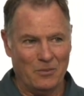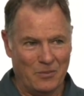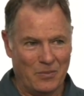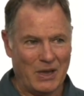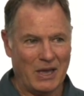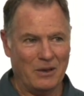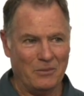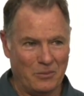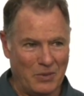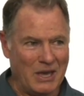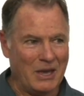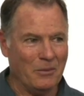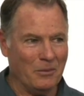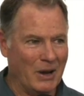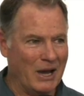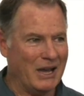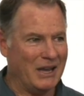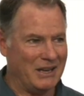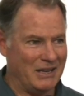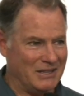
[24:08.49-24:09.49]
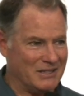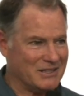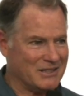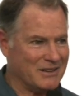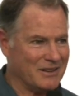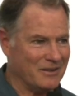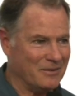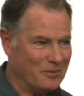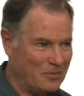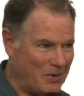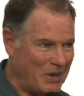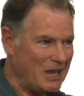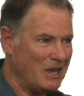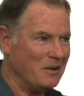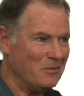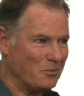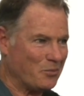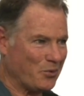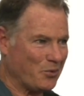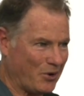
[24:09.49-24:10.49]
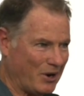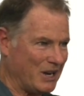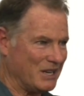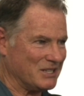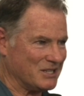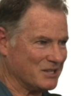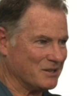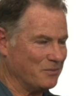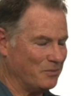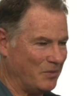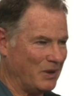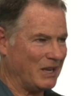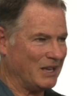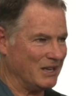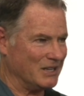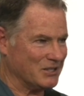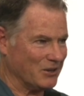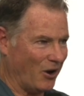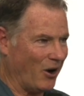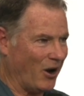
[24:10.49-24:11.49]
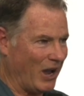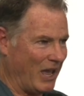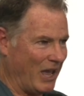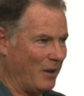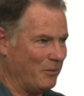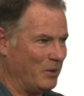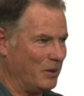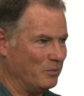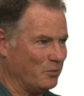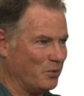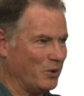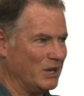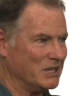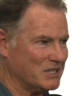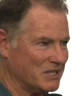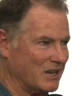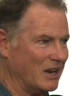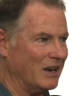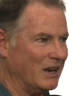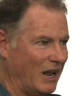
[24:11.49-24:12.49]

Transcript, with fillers: Be, be amazed, be impressed, because I am impressed.